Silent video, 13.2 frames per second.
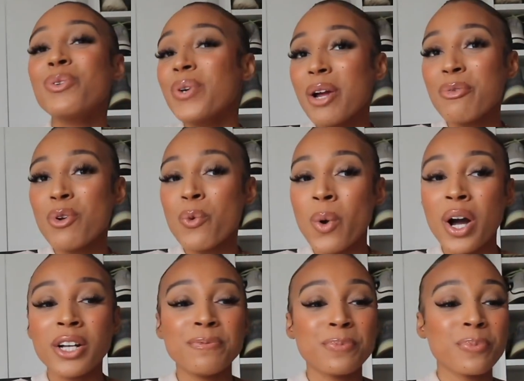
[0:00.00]
do whatever you
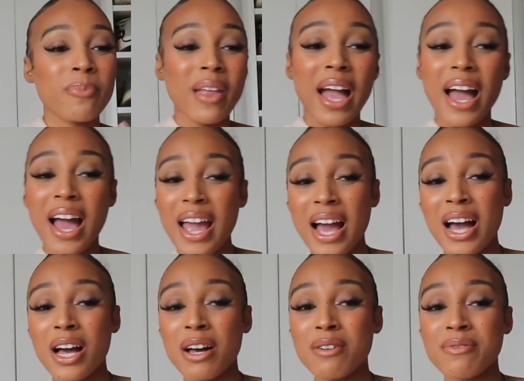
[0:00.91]
want. I
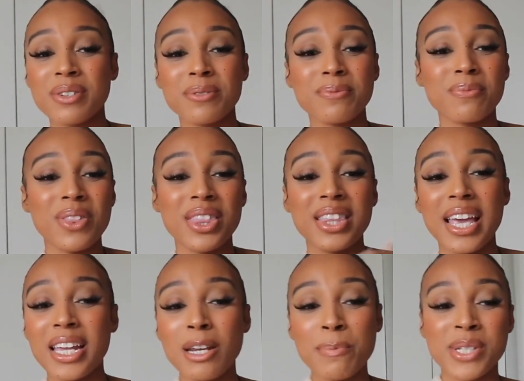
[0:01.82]
have
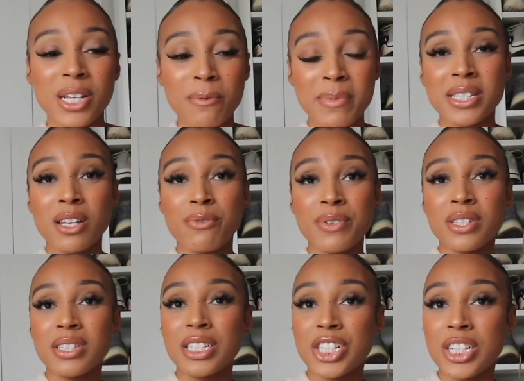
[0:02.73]
80% of my stuff
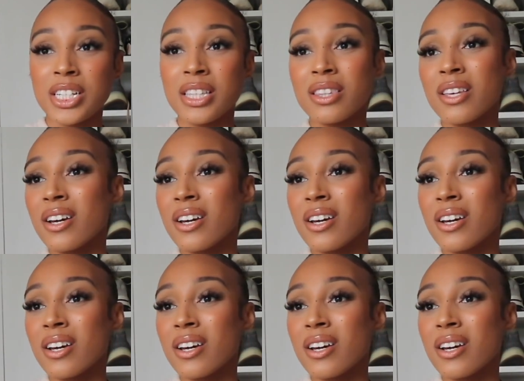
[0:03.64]
is legit.